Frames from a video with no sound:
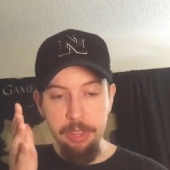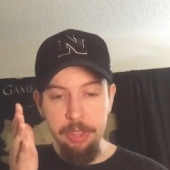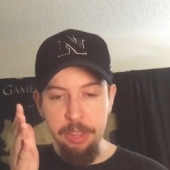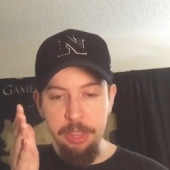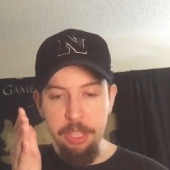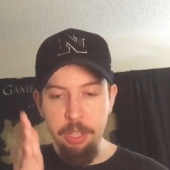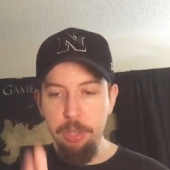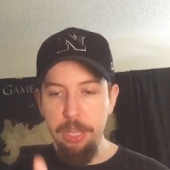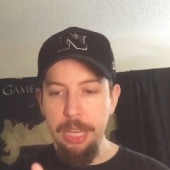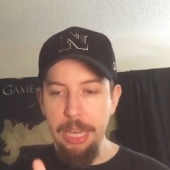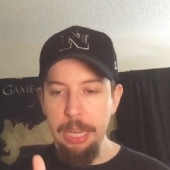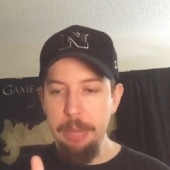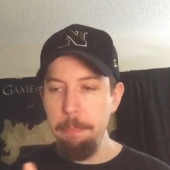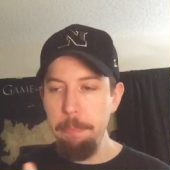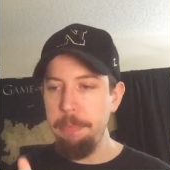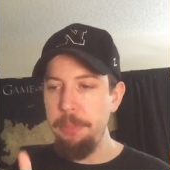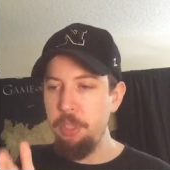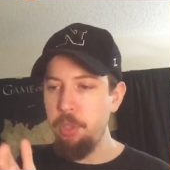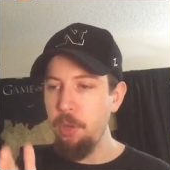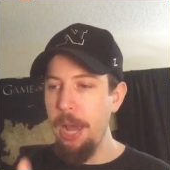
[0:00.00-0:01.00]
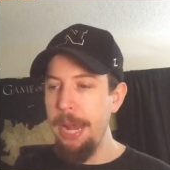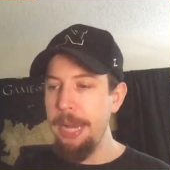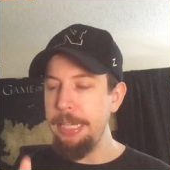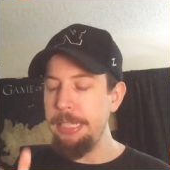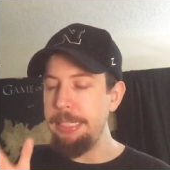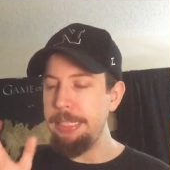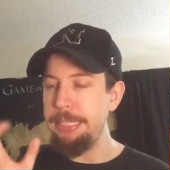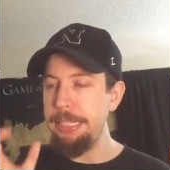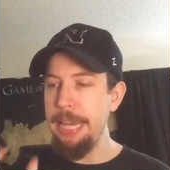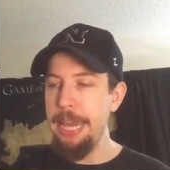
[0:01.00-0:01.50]
you keep
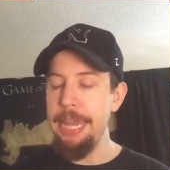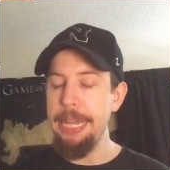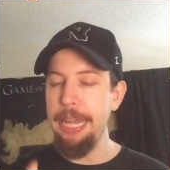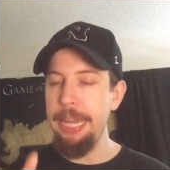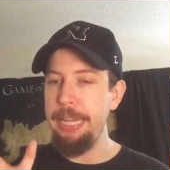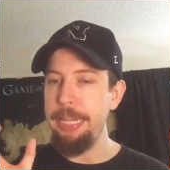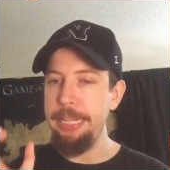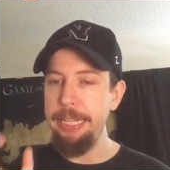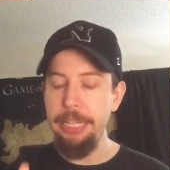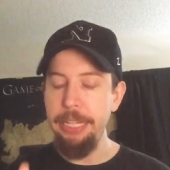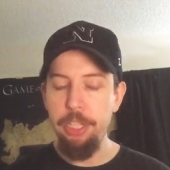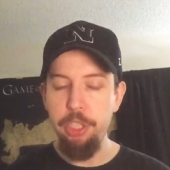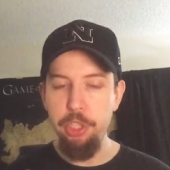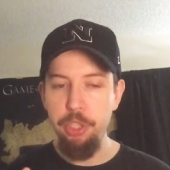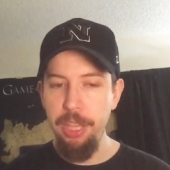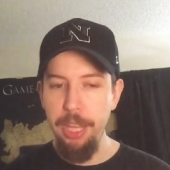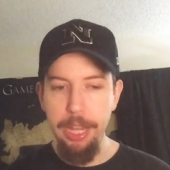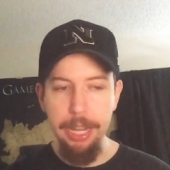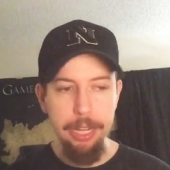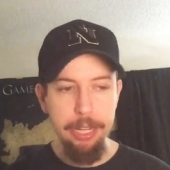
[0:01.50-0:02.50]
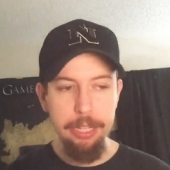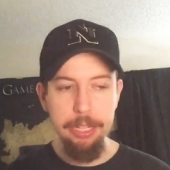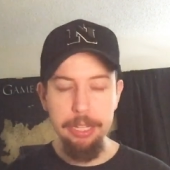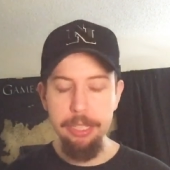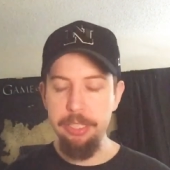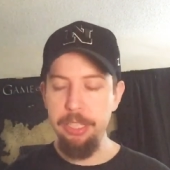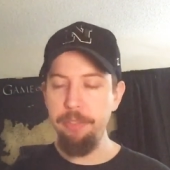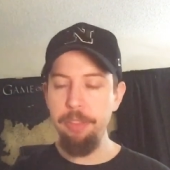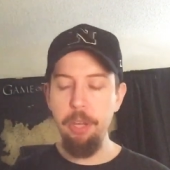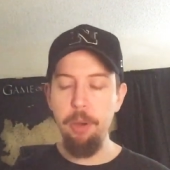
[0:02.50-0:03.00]
trying to take a niche thing
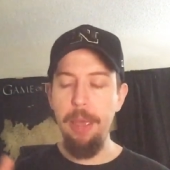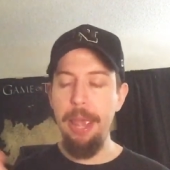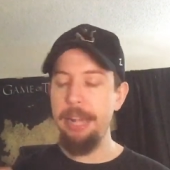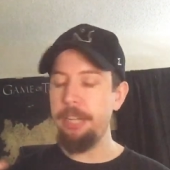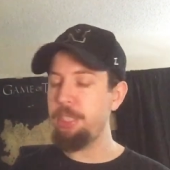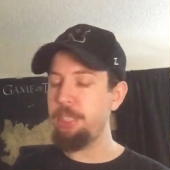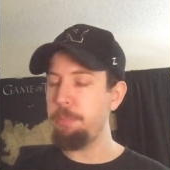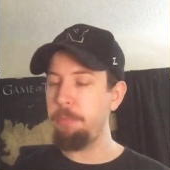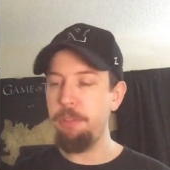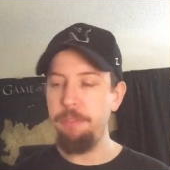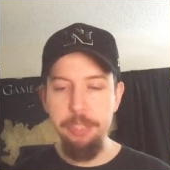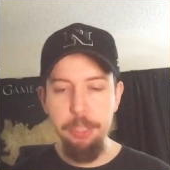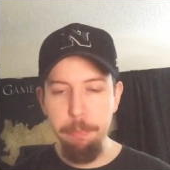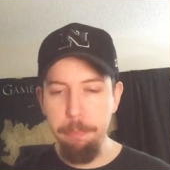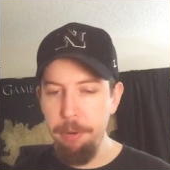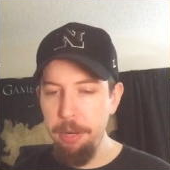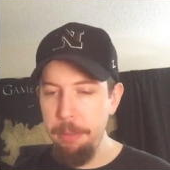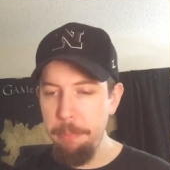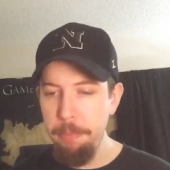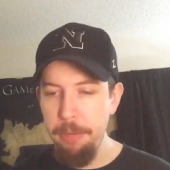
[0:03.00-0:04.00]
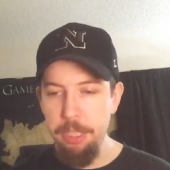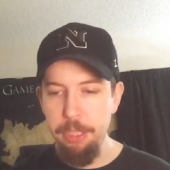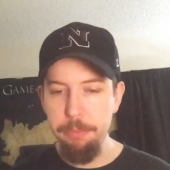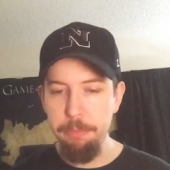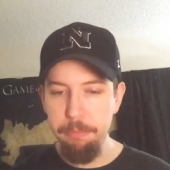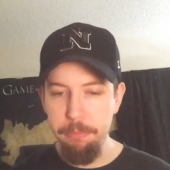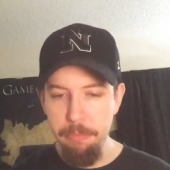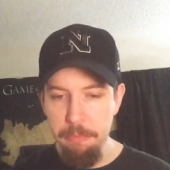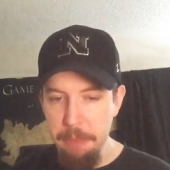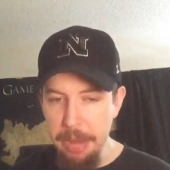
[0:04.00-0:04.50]
because even though action movies are pretty much
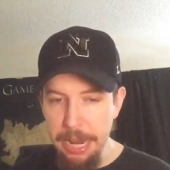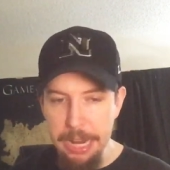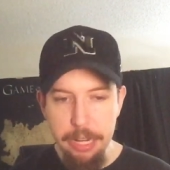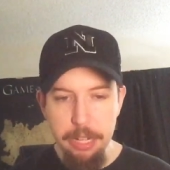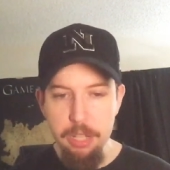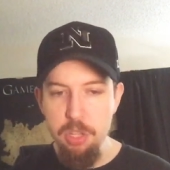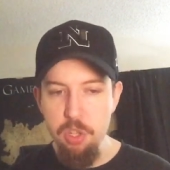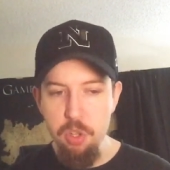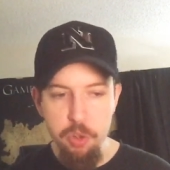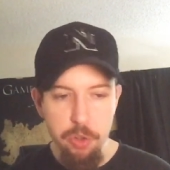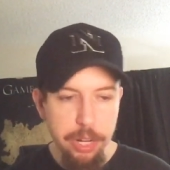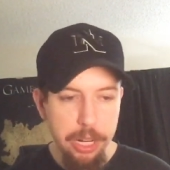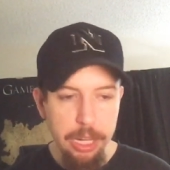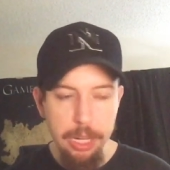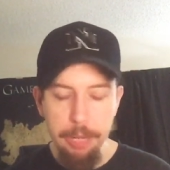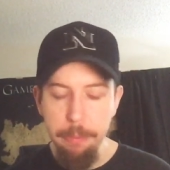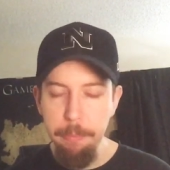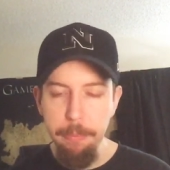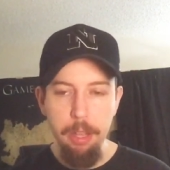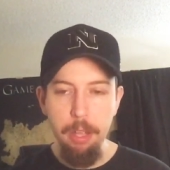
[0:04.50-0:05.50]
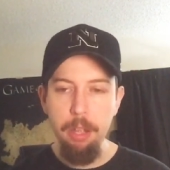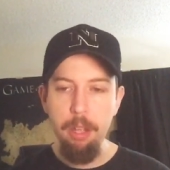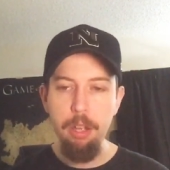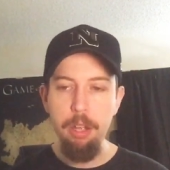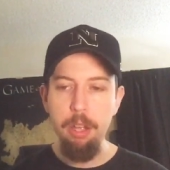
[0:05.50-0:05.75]
mainstream